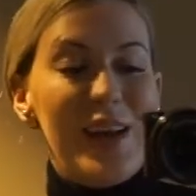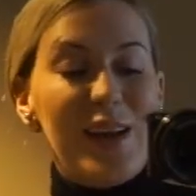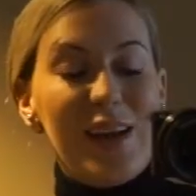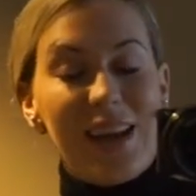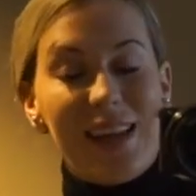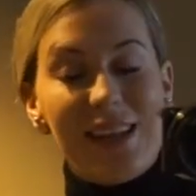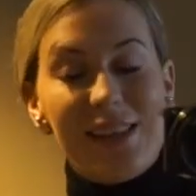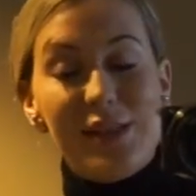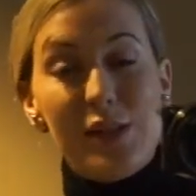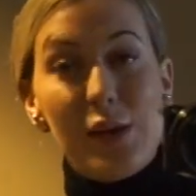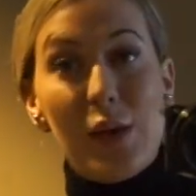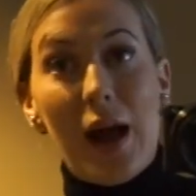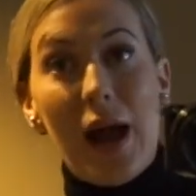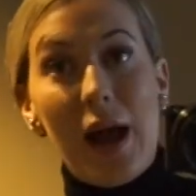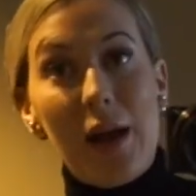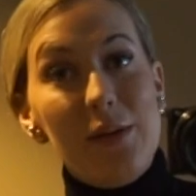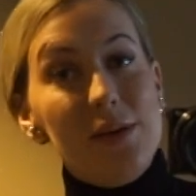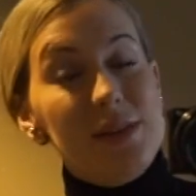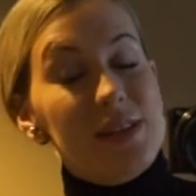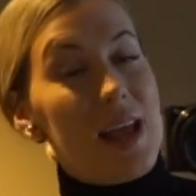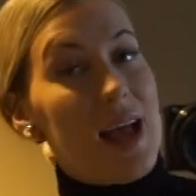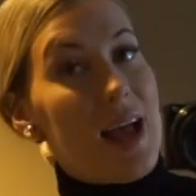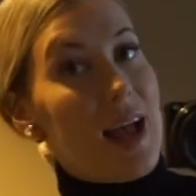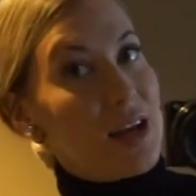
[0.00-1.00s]
Okay, so I
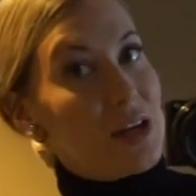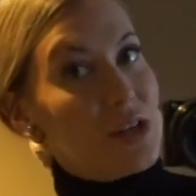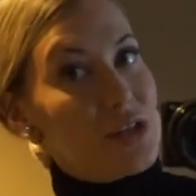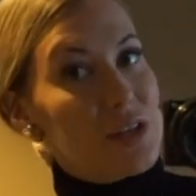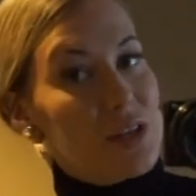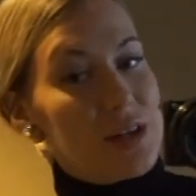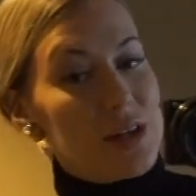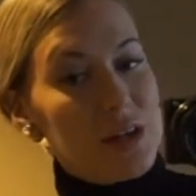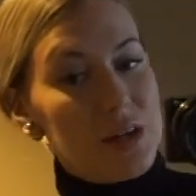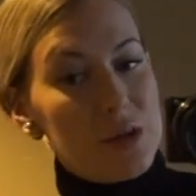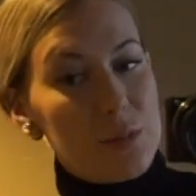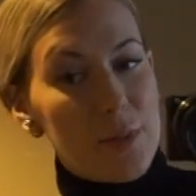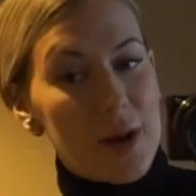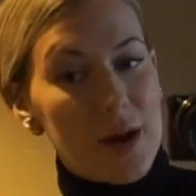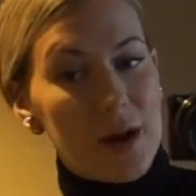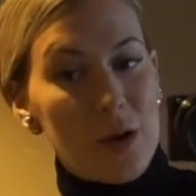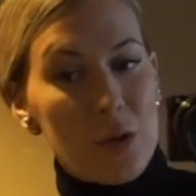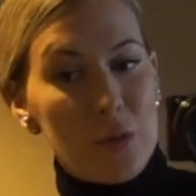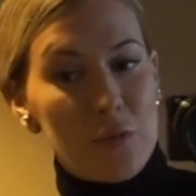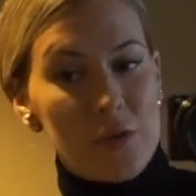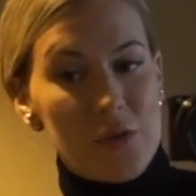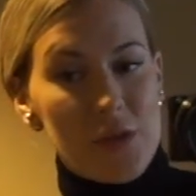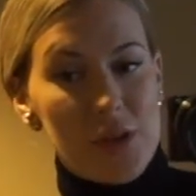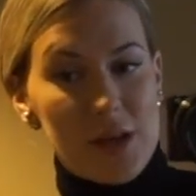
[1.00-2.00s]
was actually going to
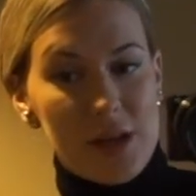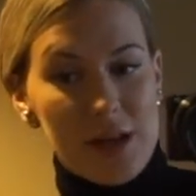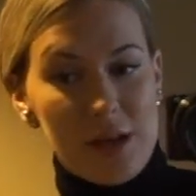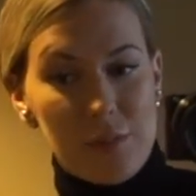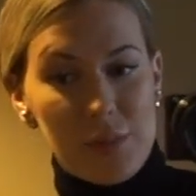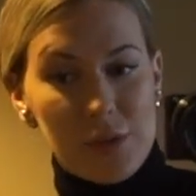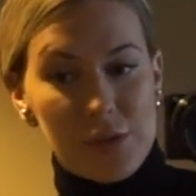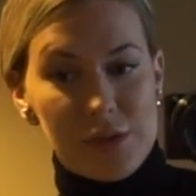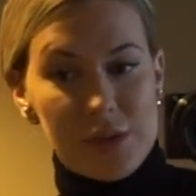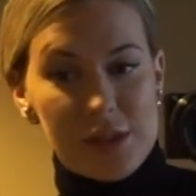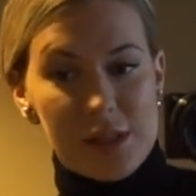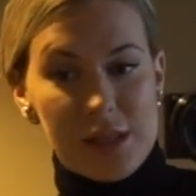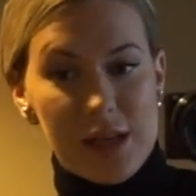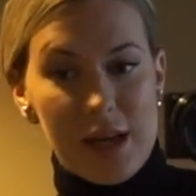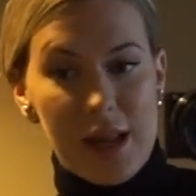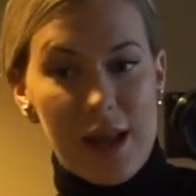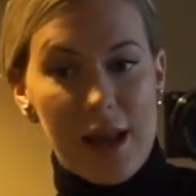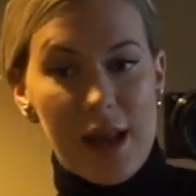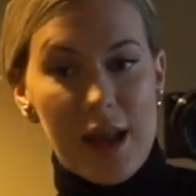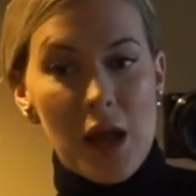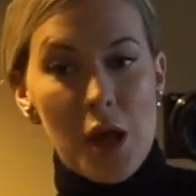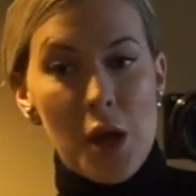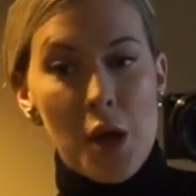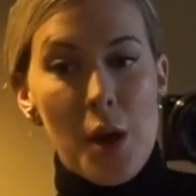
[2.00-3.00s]
wear over the knee boots
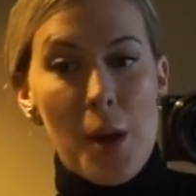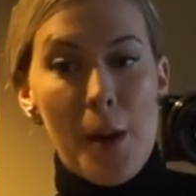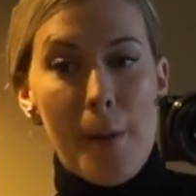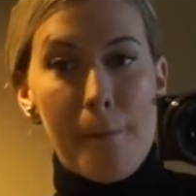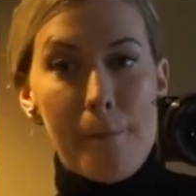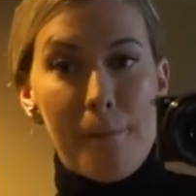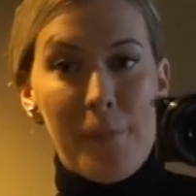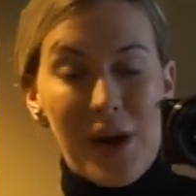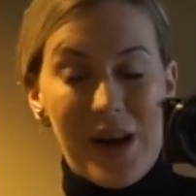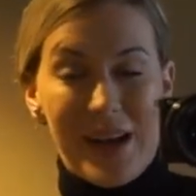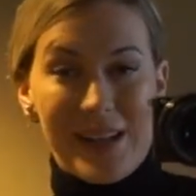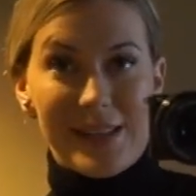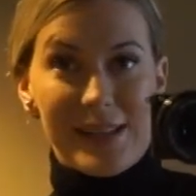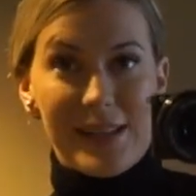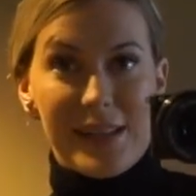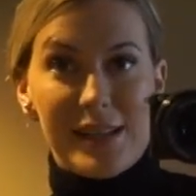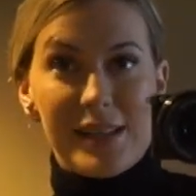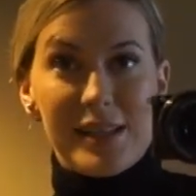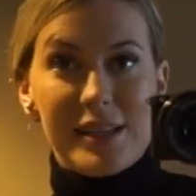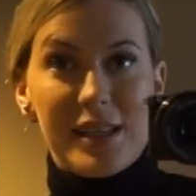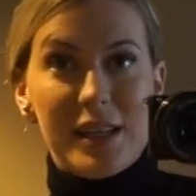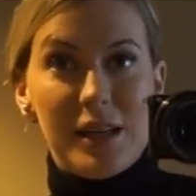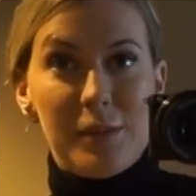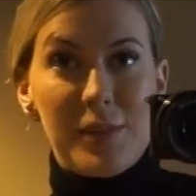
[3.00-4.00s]
today, but
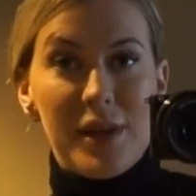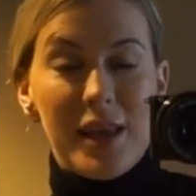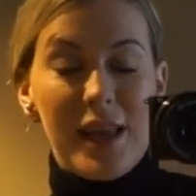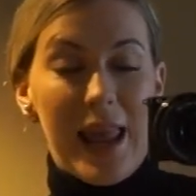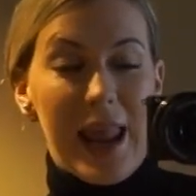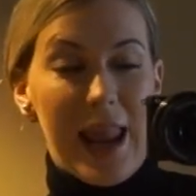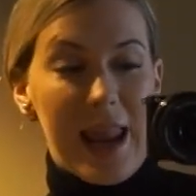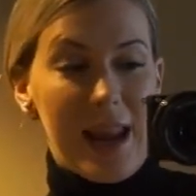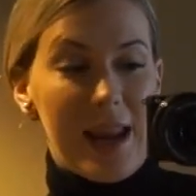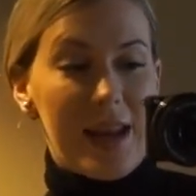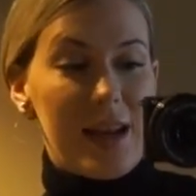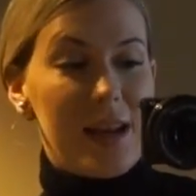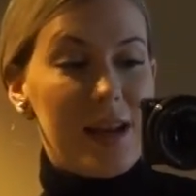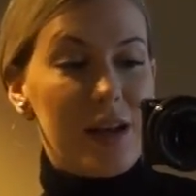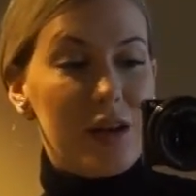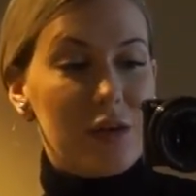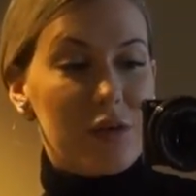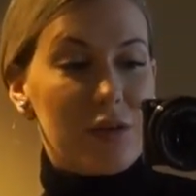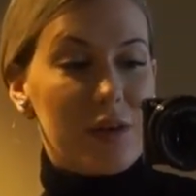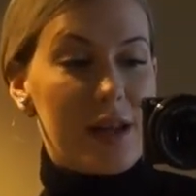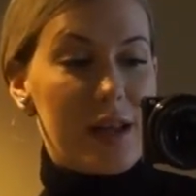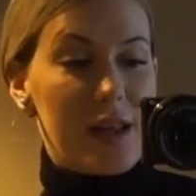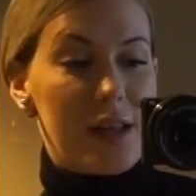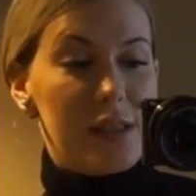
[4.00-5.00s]
it is going to be 80
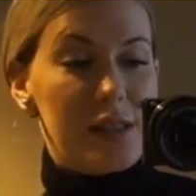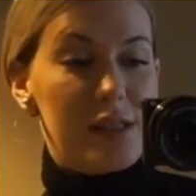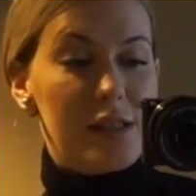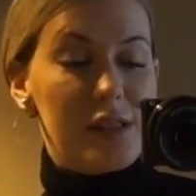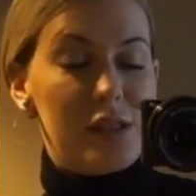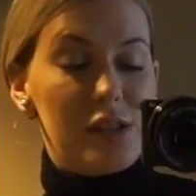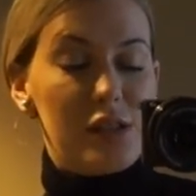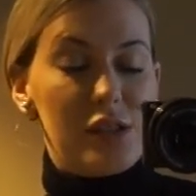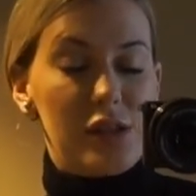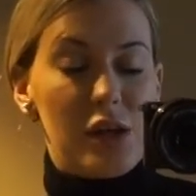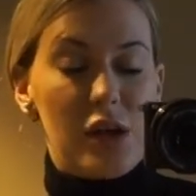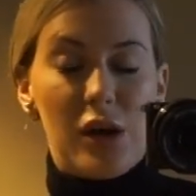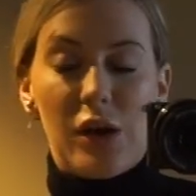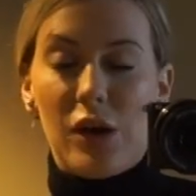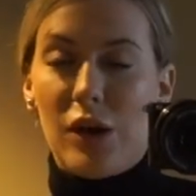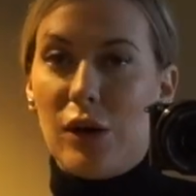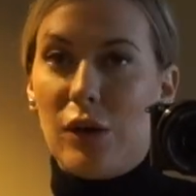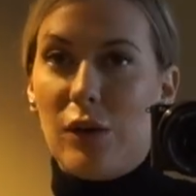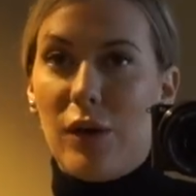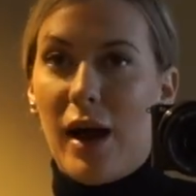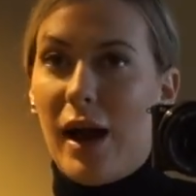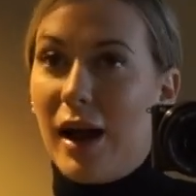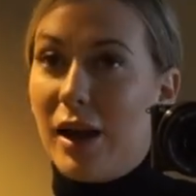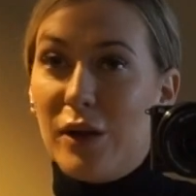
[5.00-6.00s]
degrees,
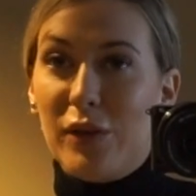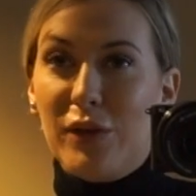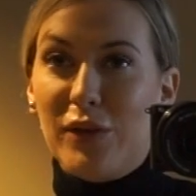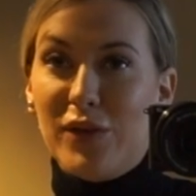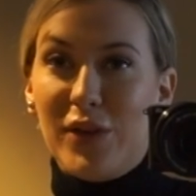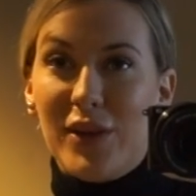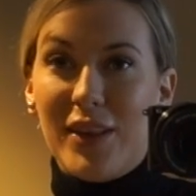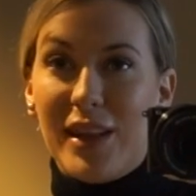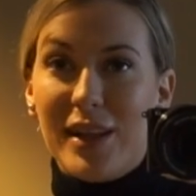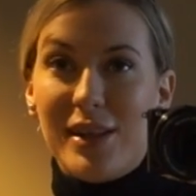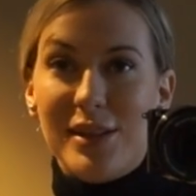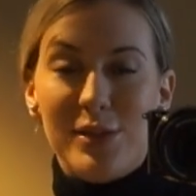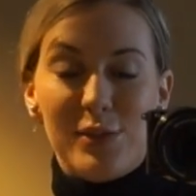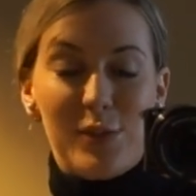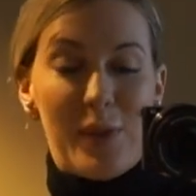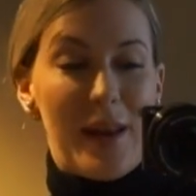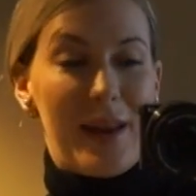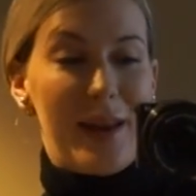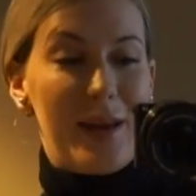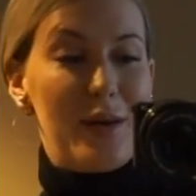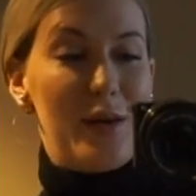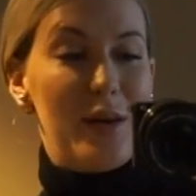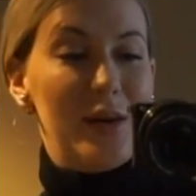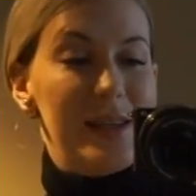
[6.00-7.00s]
so I don't feel like
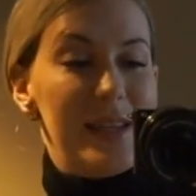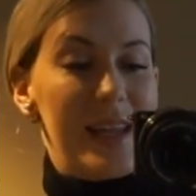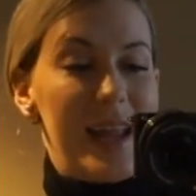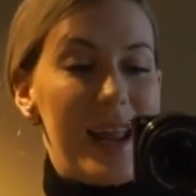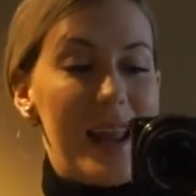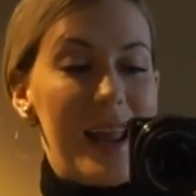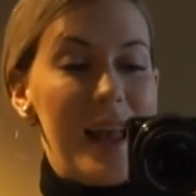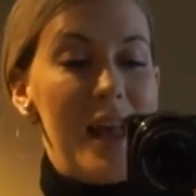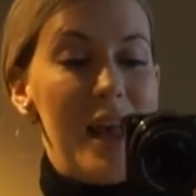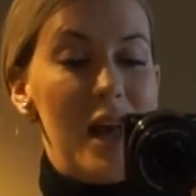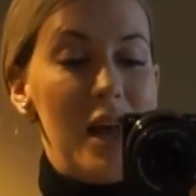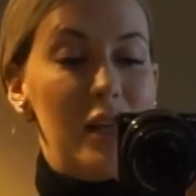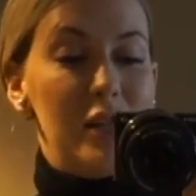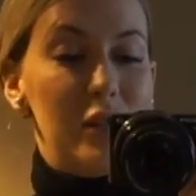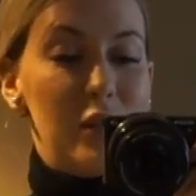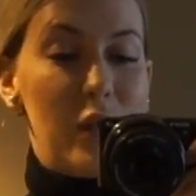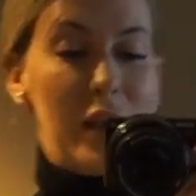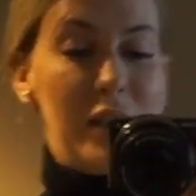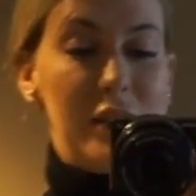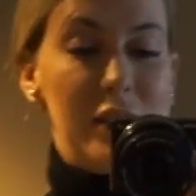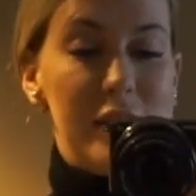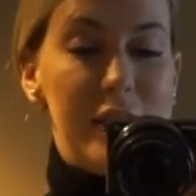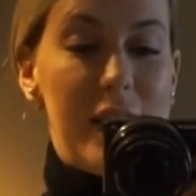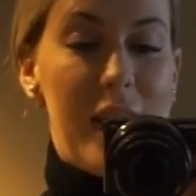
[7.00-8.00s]
sweating all day. So
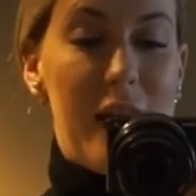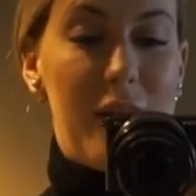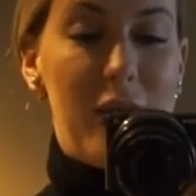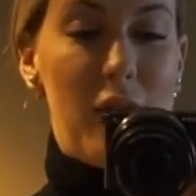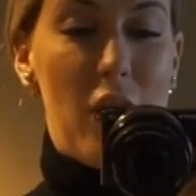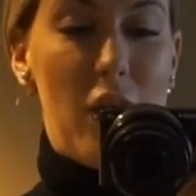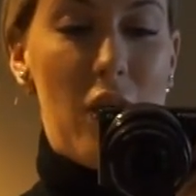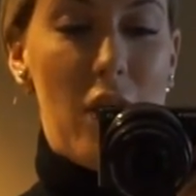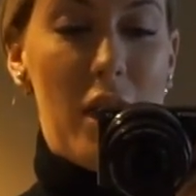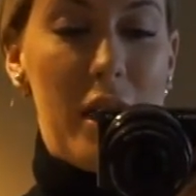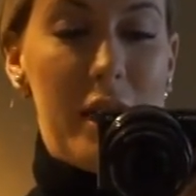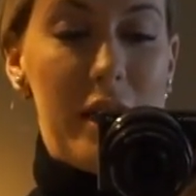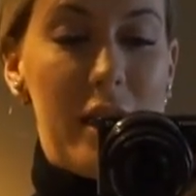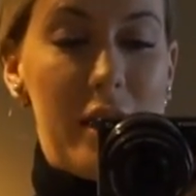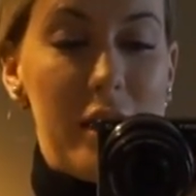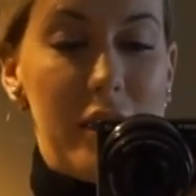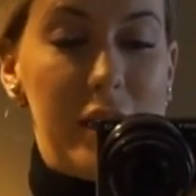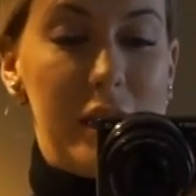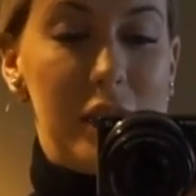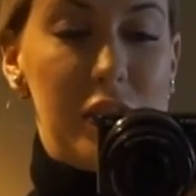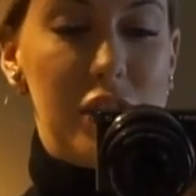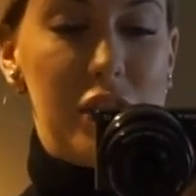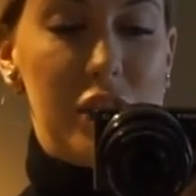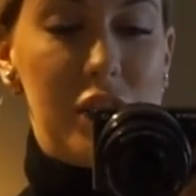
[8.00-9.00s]
I just have on
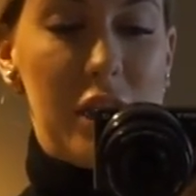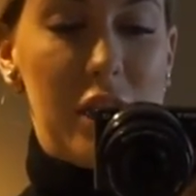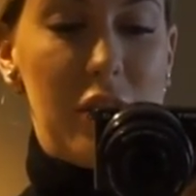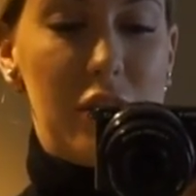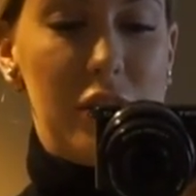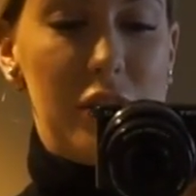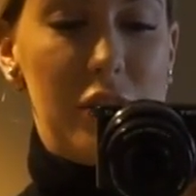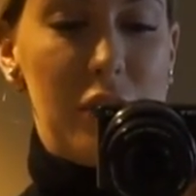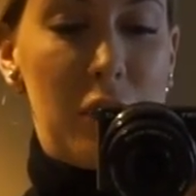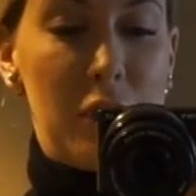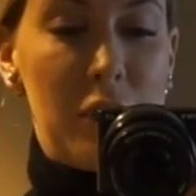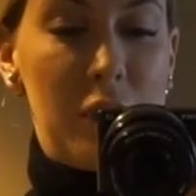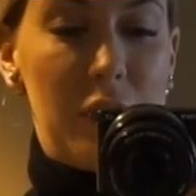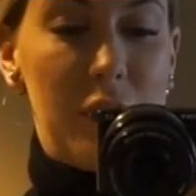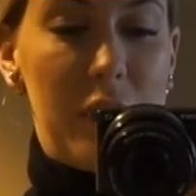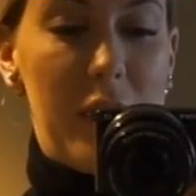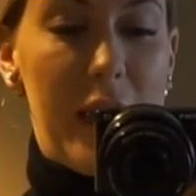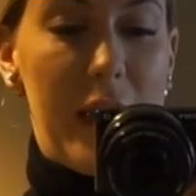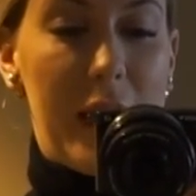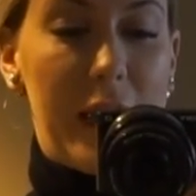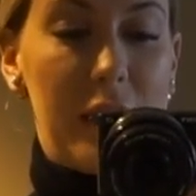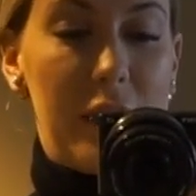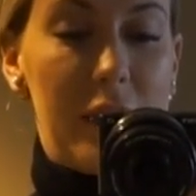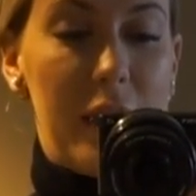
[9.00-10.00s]
this sheer
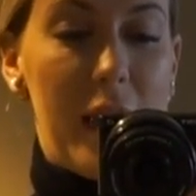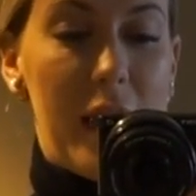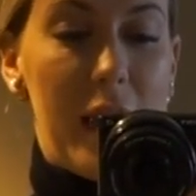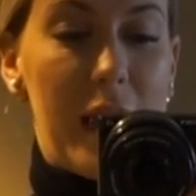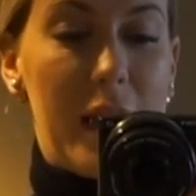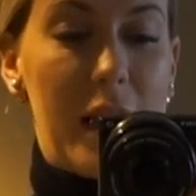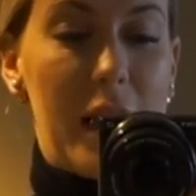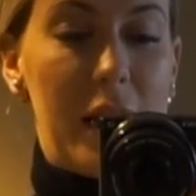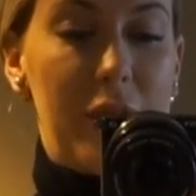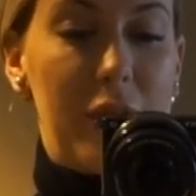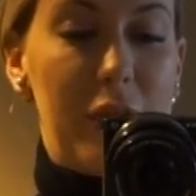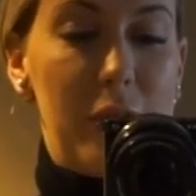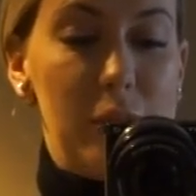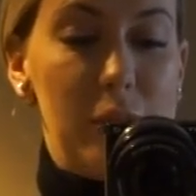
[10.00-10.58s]
turtleneck that I got